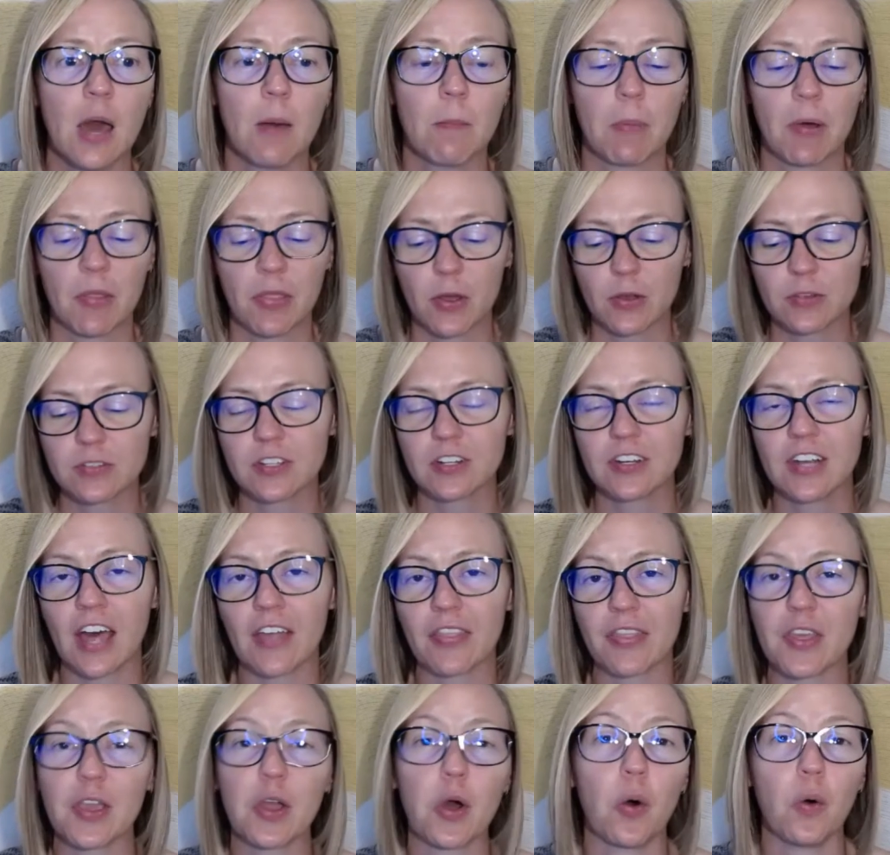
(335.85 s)
But those are
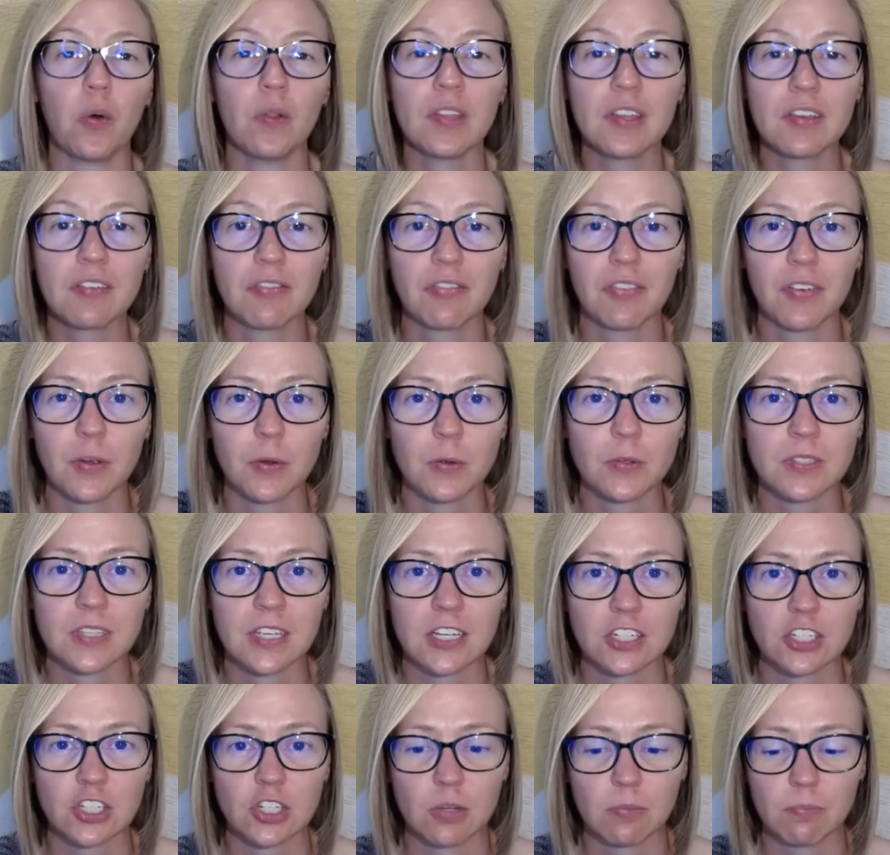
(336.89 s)
not the only foods
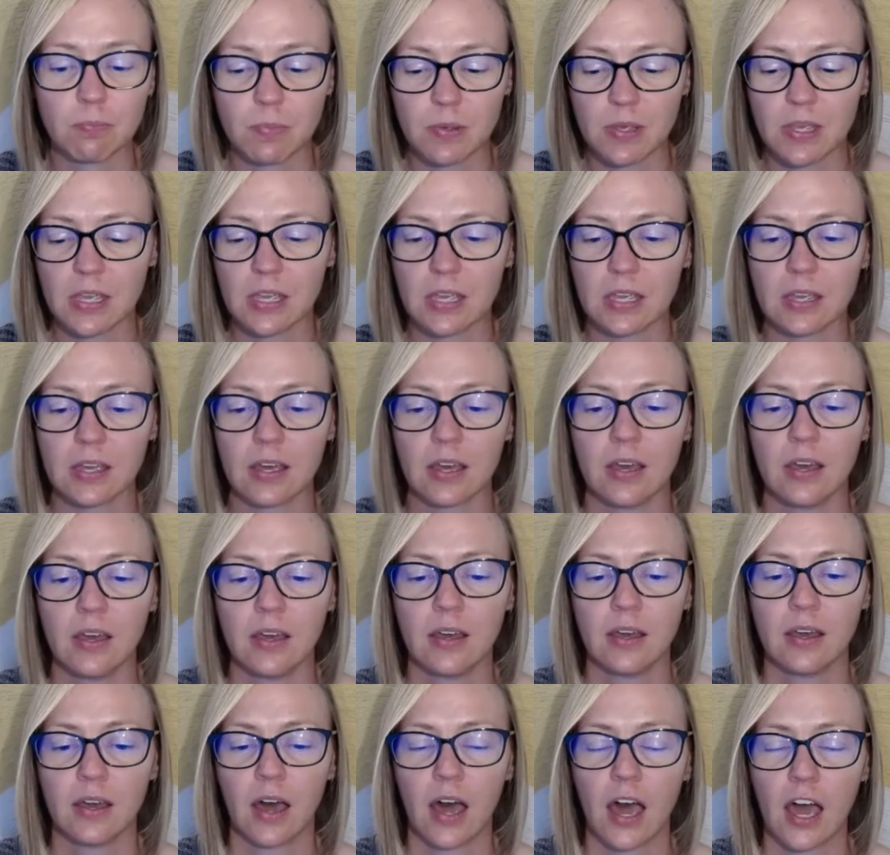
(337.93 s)
that should be
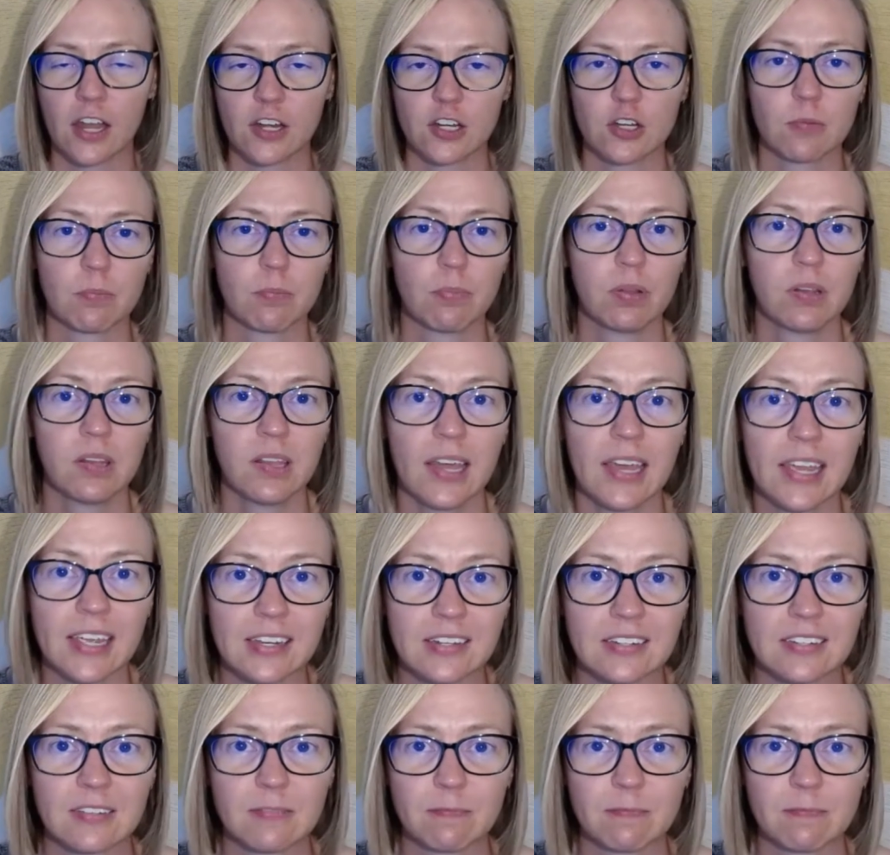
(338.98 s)
on your plate.